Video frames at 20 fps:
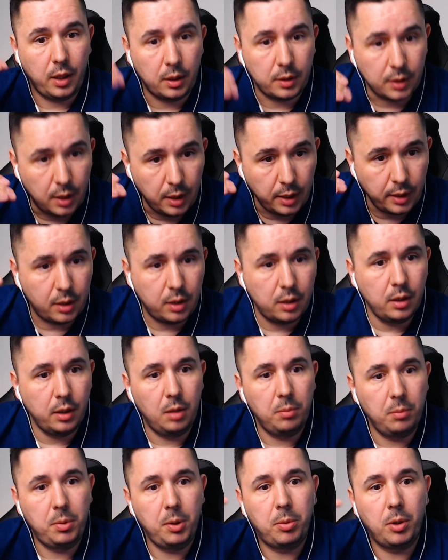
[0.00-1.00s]
that click
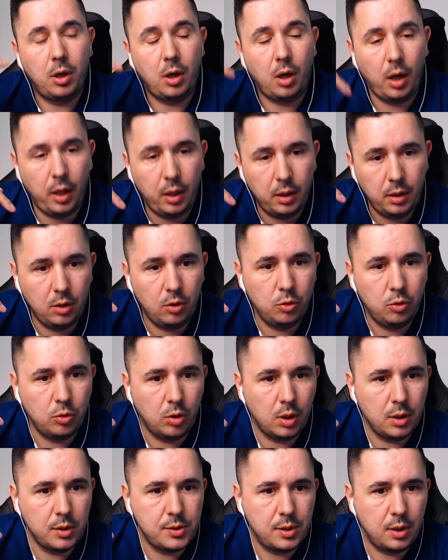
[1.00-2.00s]
and people are landing on your
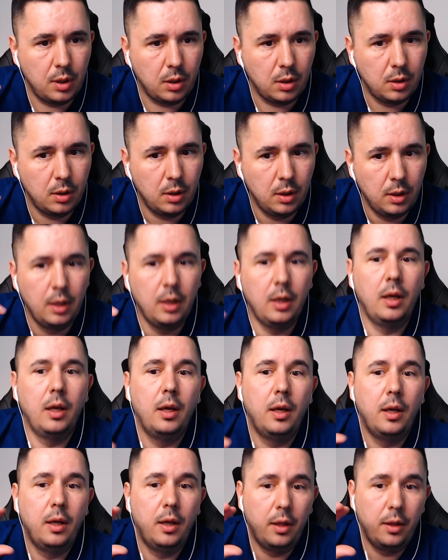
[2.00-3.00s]
listing.
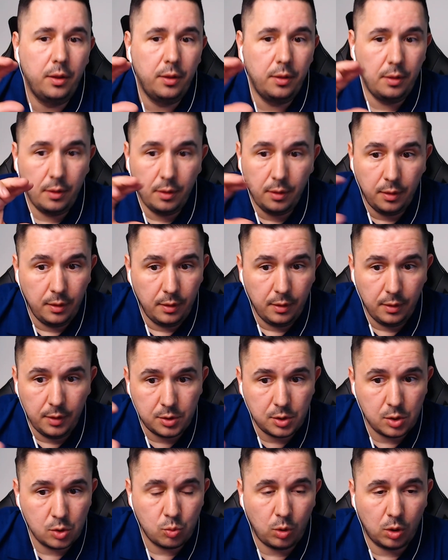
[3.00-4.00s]

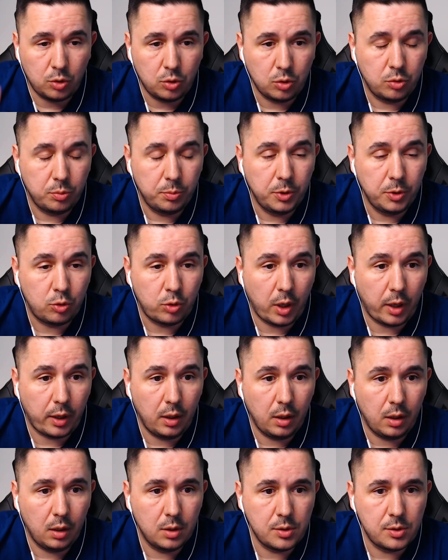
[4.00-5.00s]
This is what you should be
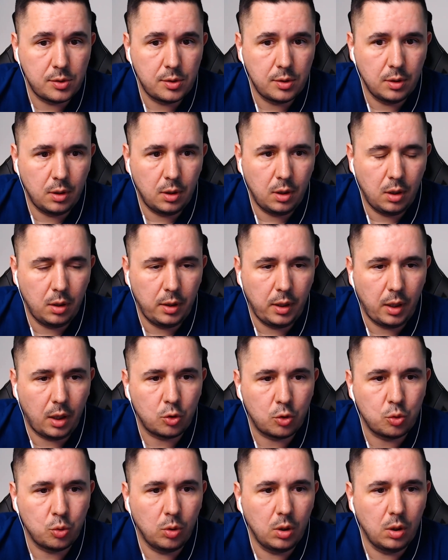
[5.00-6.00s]
tracking as the
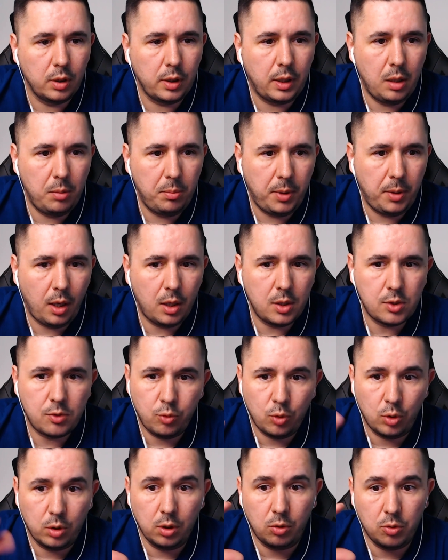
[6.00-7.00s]
actual KPIs
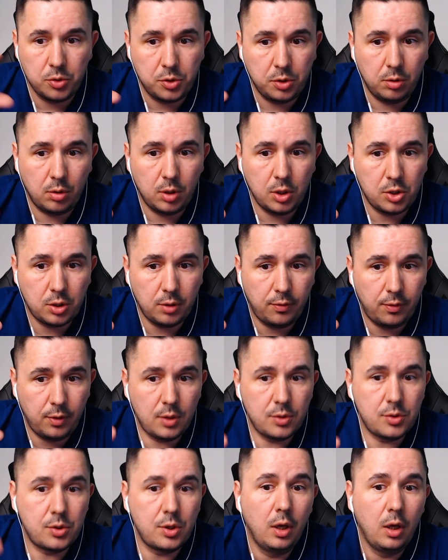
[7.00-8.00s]
for the consideration
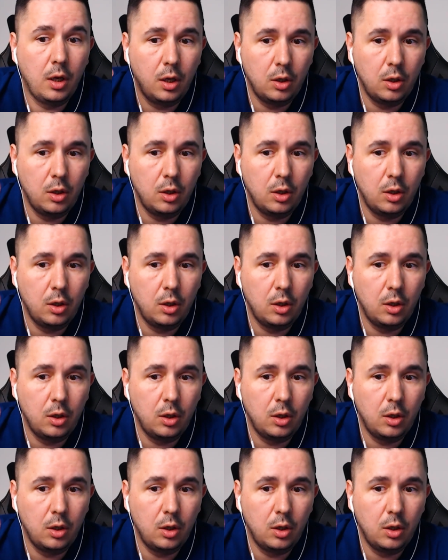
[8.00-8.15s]
phase.